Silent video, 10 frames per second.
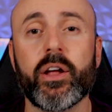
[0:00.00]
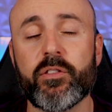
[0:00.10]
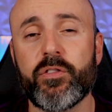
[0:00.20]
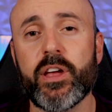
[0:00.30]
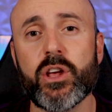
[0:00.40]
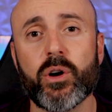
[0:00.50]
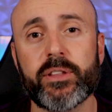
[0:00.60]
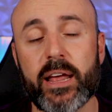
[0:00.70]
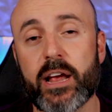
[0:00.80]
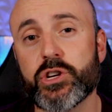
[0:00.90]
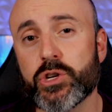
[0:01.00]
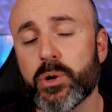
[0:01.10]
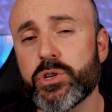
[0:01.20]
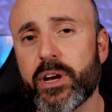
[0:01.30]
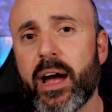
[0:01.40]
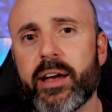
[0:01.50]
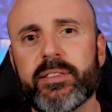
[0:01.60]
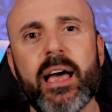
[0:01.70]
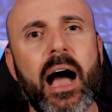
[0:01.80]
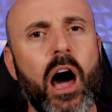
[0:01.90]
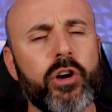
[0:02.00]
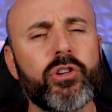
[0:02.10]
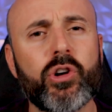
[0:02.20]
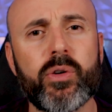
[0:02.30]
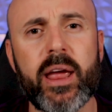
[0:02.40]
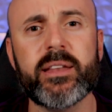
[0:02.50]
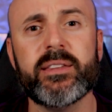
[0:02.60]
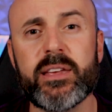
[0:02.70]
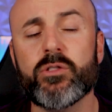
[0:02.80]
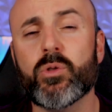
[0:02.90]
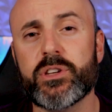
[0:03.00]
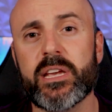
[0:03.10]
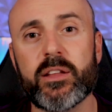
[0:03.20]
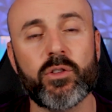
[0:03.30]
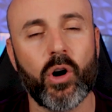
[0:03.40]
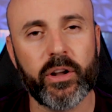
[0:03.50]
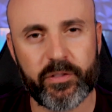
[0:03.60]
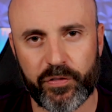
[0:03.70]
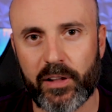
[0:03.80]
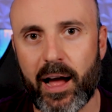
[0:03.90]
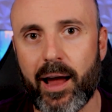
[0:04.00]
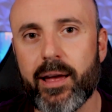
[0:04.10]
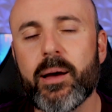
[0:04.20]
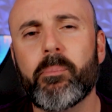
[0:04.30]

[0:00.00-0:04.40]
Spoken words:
on a video that I showed you guys how to create these routines on the fly